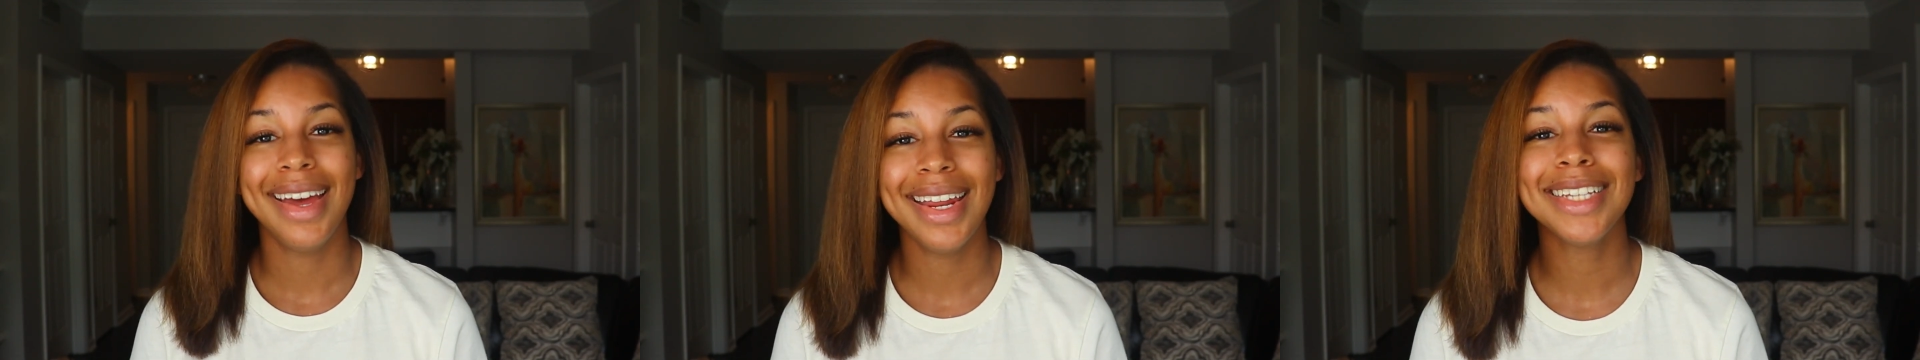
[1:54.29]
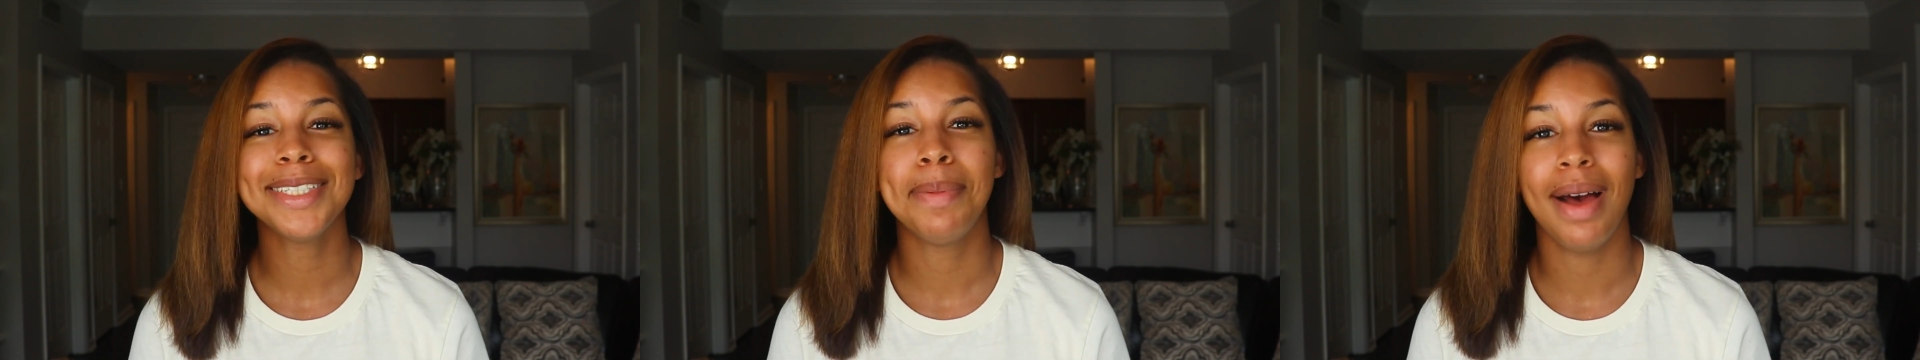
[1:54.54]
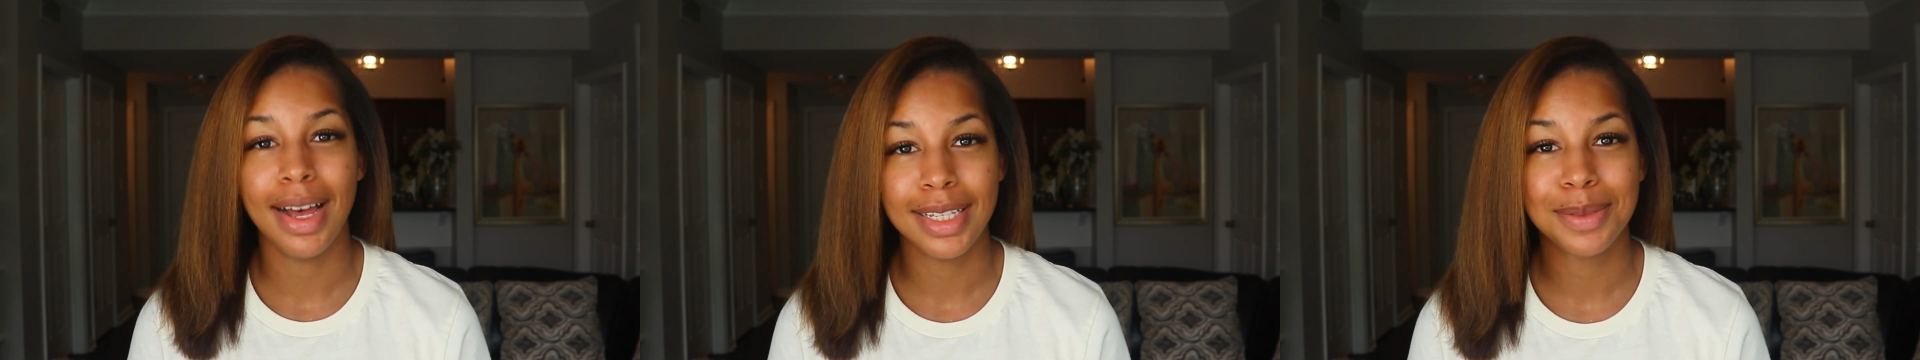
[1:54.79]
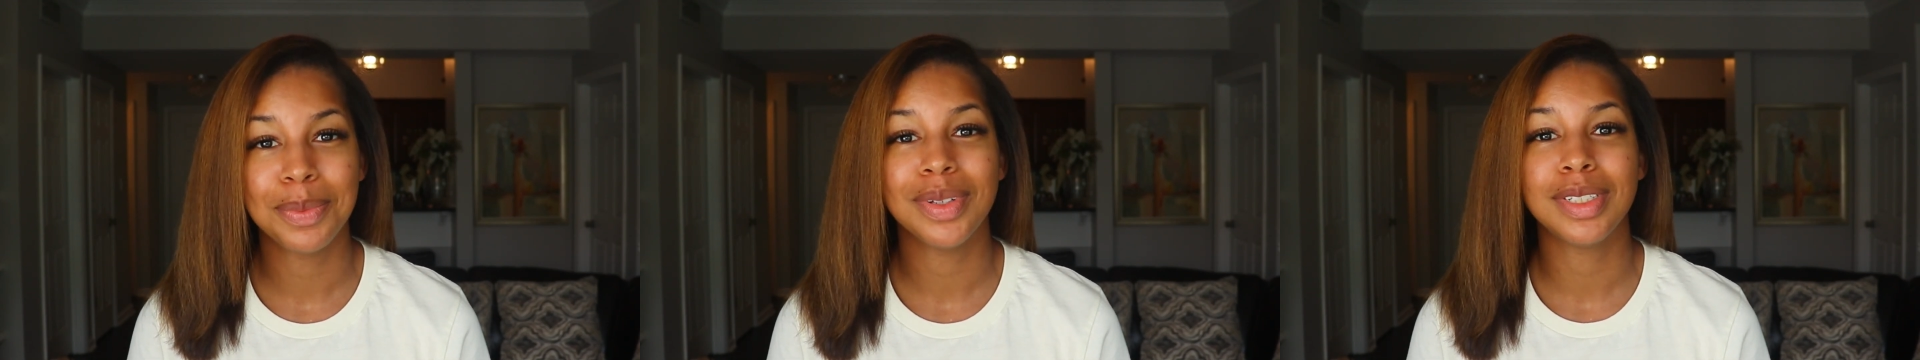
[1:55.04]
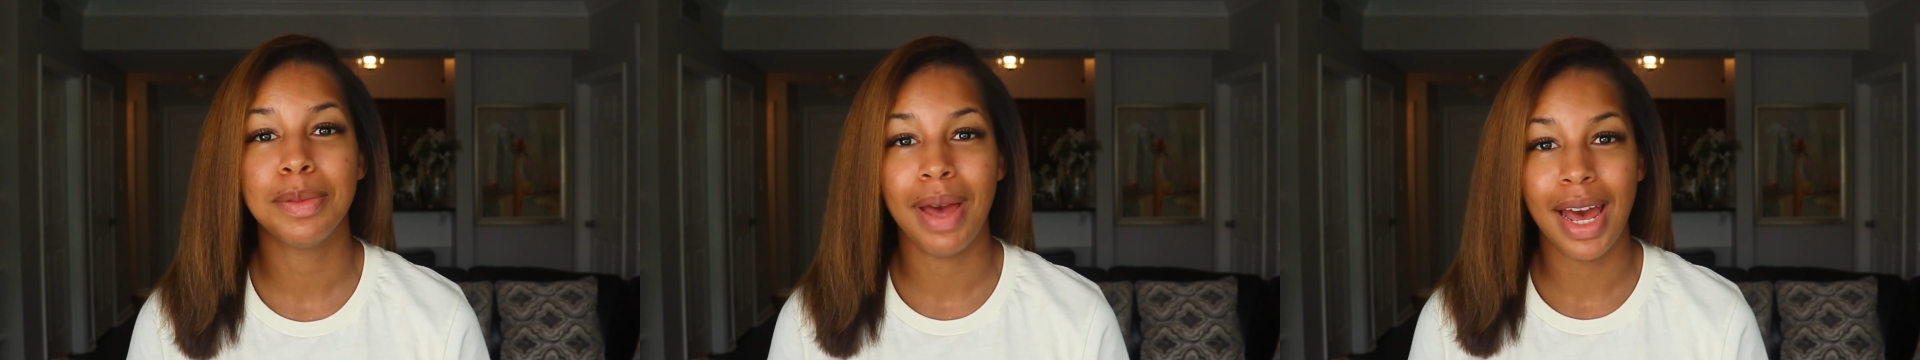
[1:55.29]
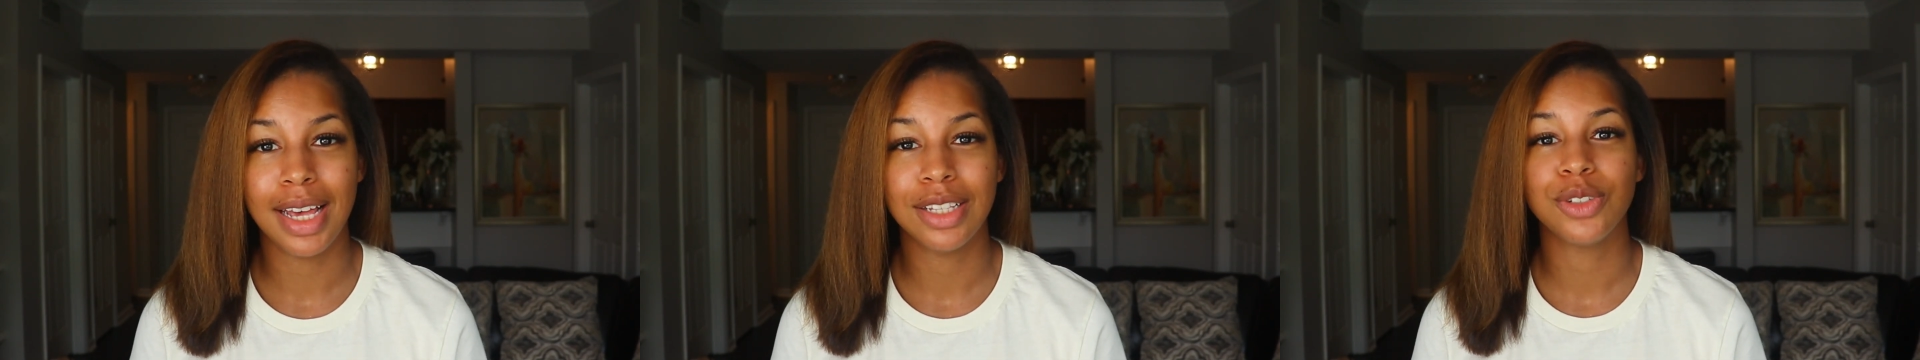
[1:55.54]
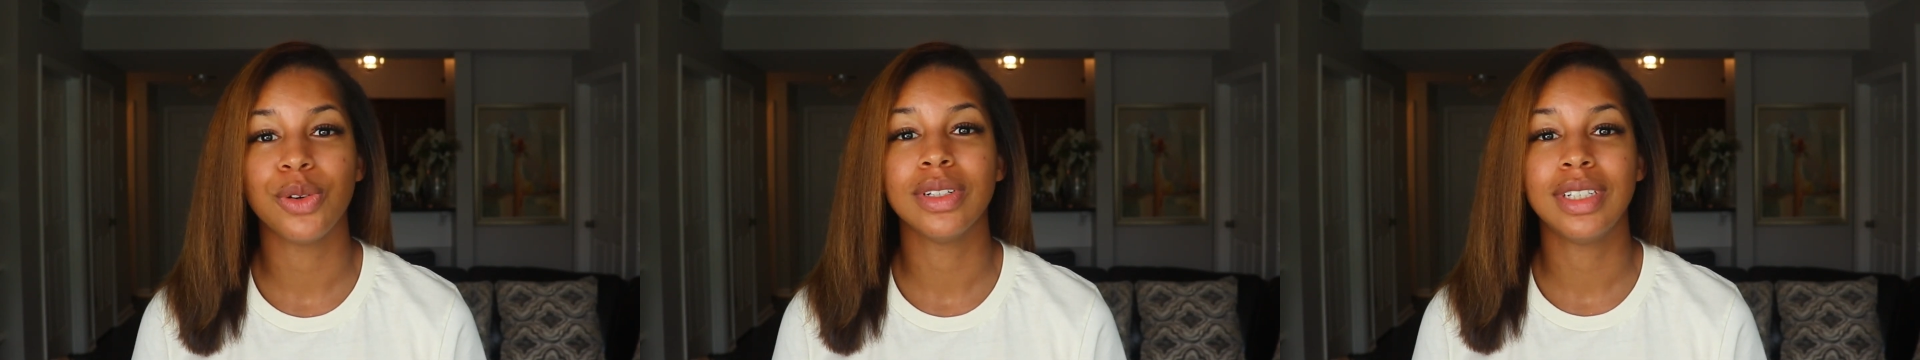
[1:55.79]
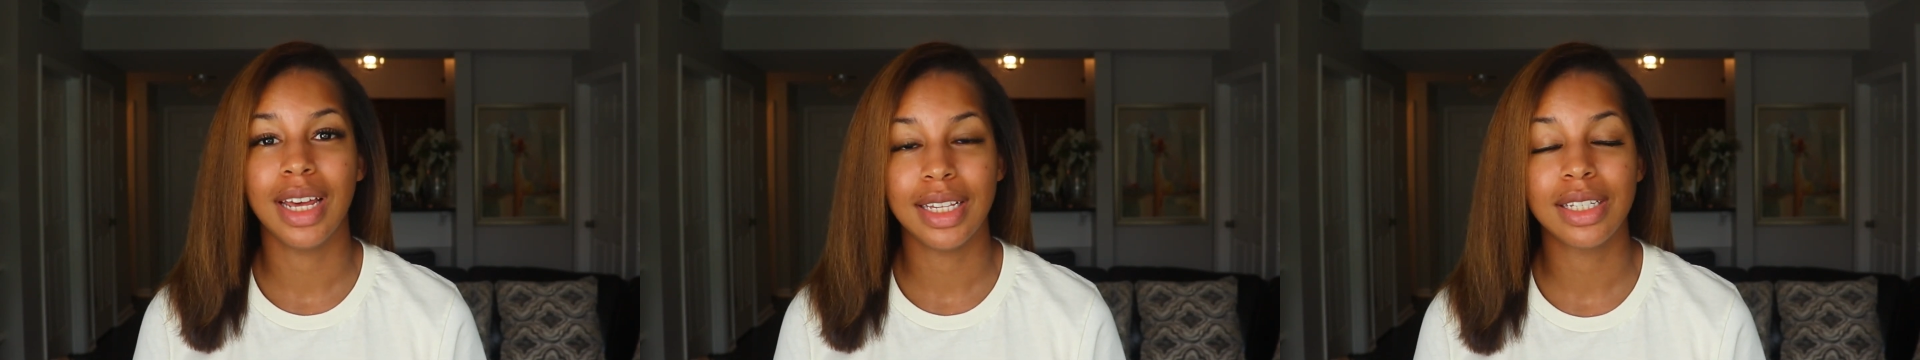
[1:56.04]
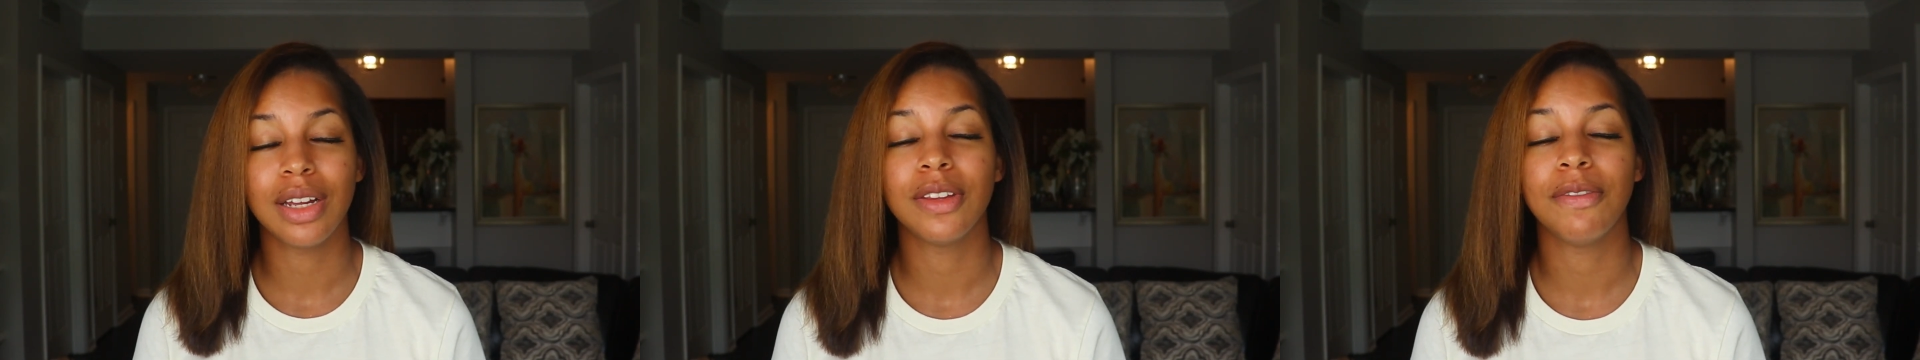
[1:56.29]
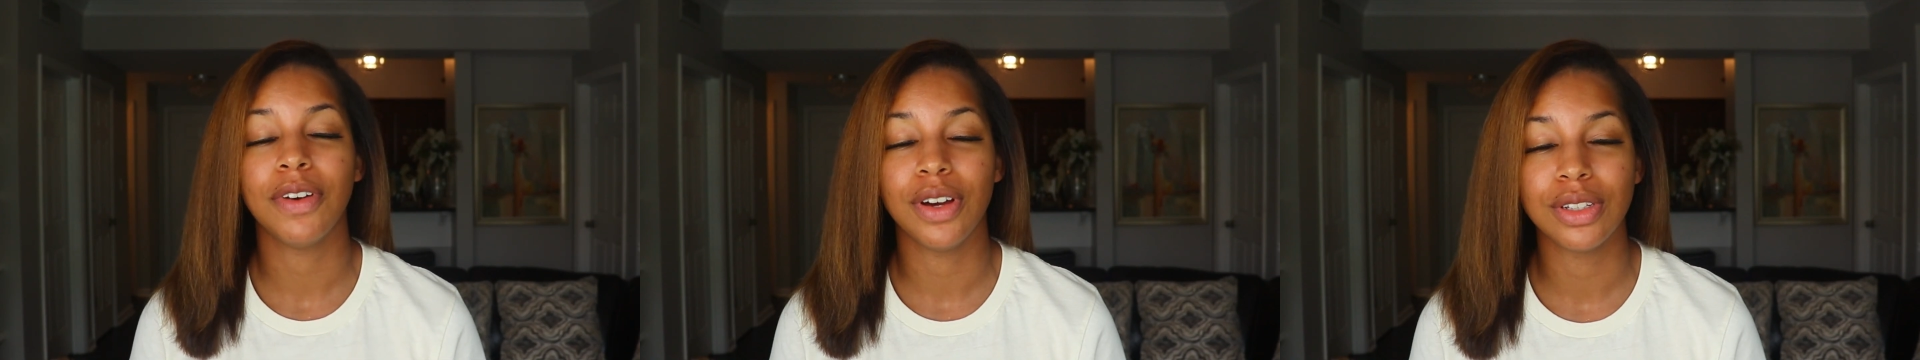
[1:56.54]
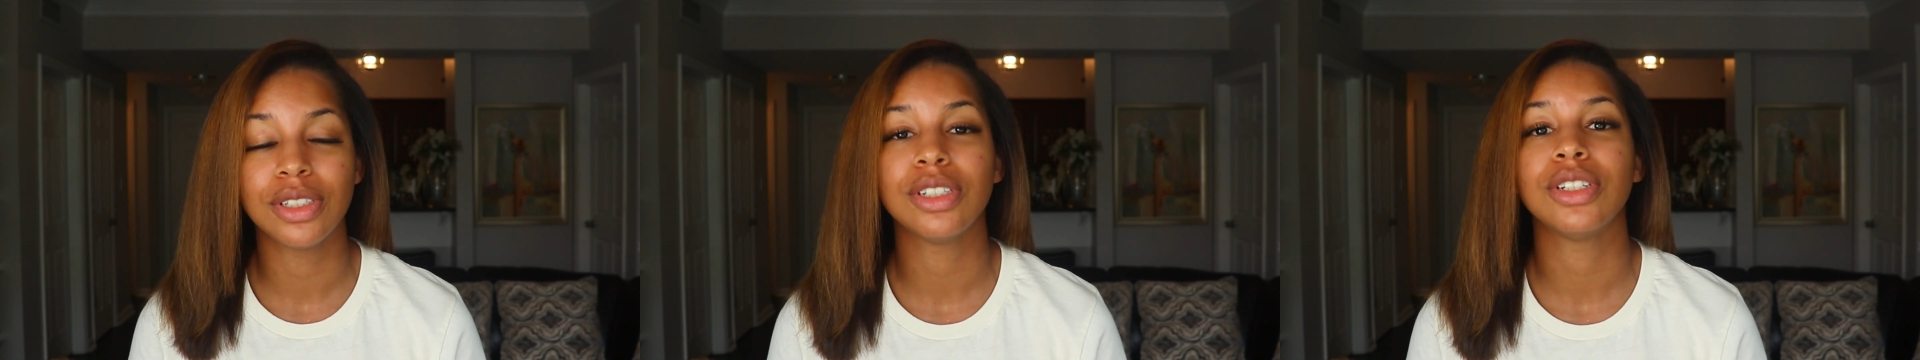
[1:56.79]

It is possible to pass your test on the first